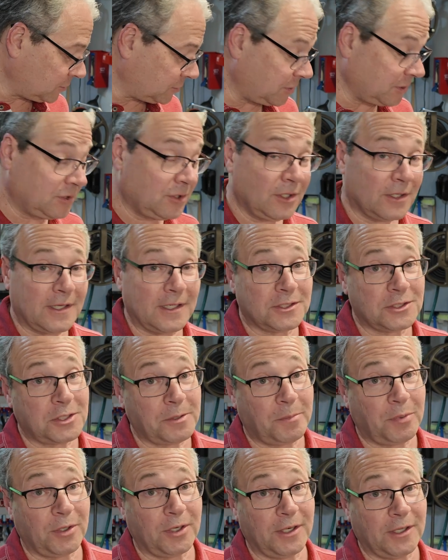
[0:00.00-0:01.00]
So she took it and
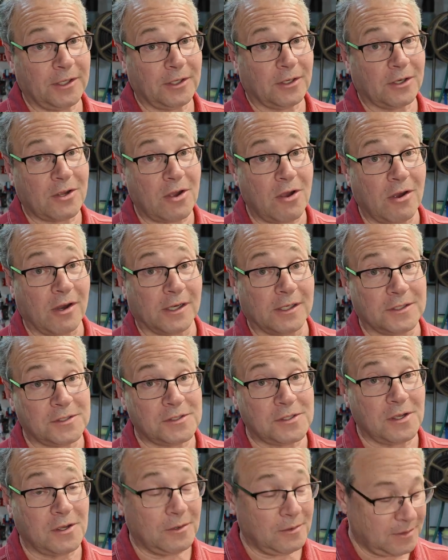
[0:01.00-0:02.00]
she put it in her car.
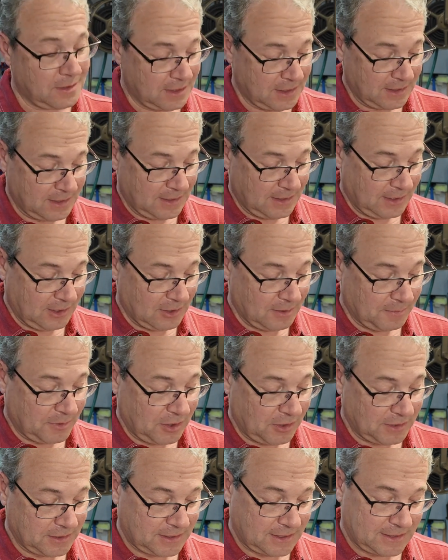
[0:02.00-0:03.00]
So, you know, I'm
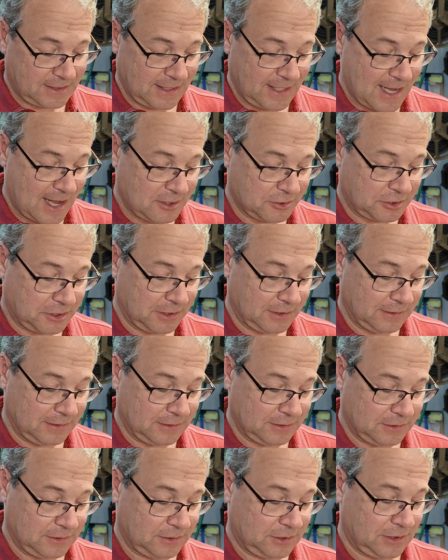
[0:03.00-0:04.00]
curious to see how she
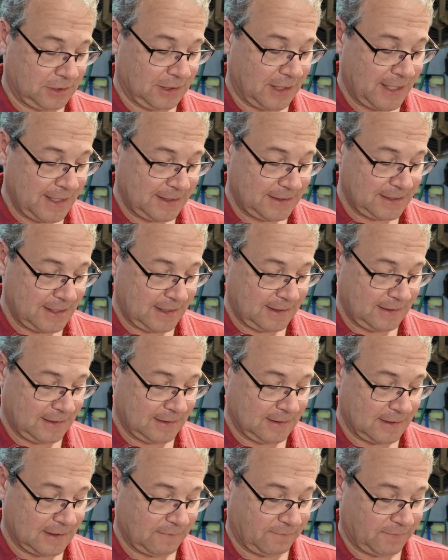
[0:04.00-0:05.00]
likes it
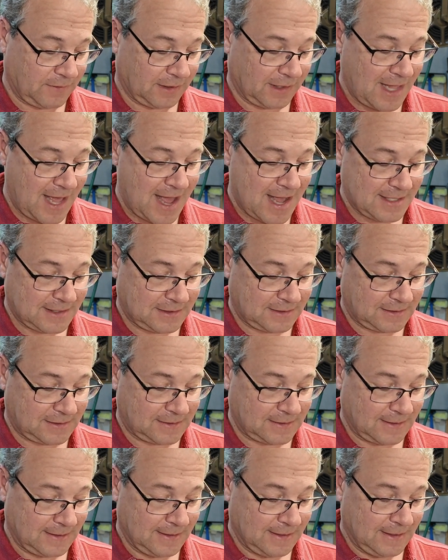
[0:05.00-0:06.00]
and if it
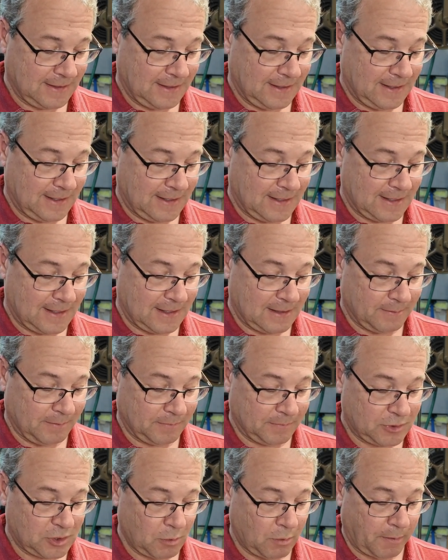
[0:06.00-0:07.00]
lasts.
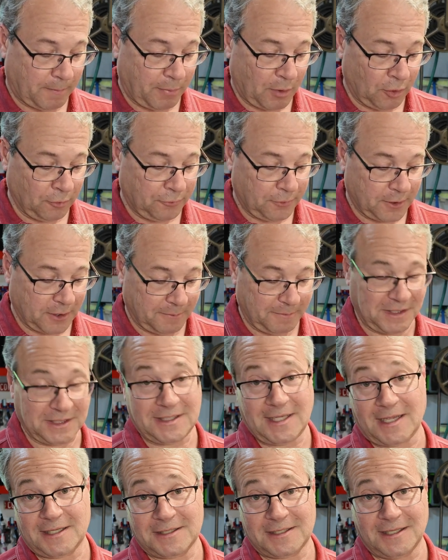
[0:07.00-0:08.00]
So we're both gonna be
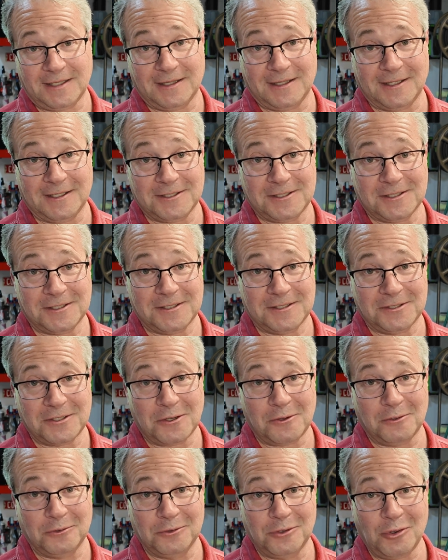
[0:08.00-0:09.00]
testing this.
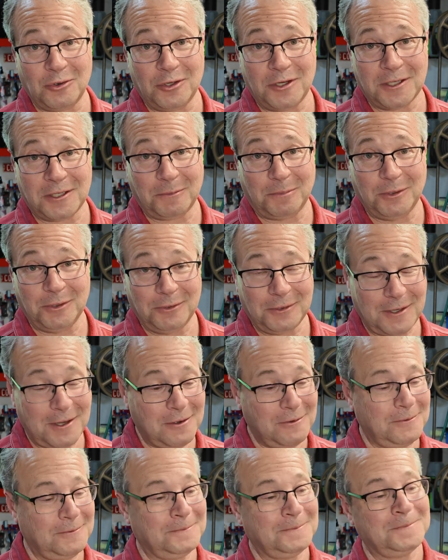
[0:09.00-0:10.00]
So Nona
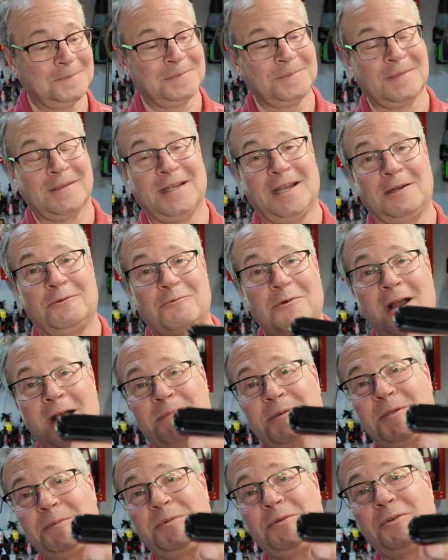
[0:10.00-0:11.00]
Caputo and
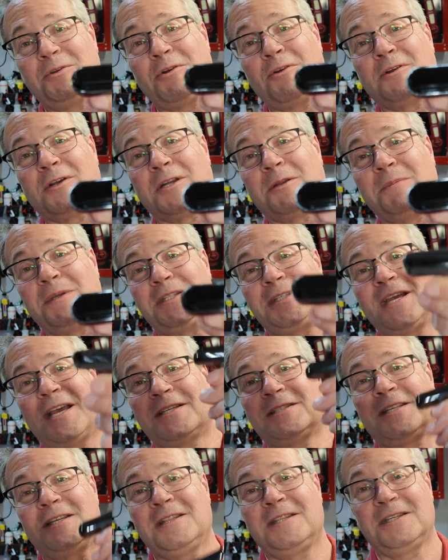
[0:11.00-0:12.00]
Rob Caputo are gonna be
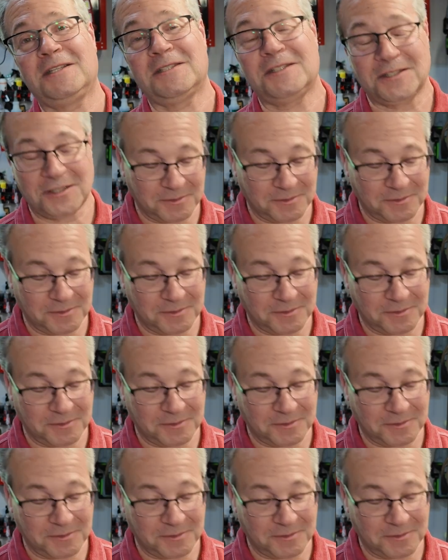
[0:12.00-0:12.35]
testing these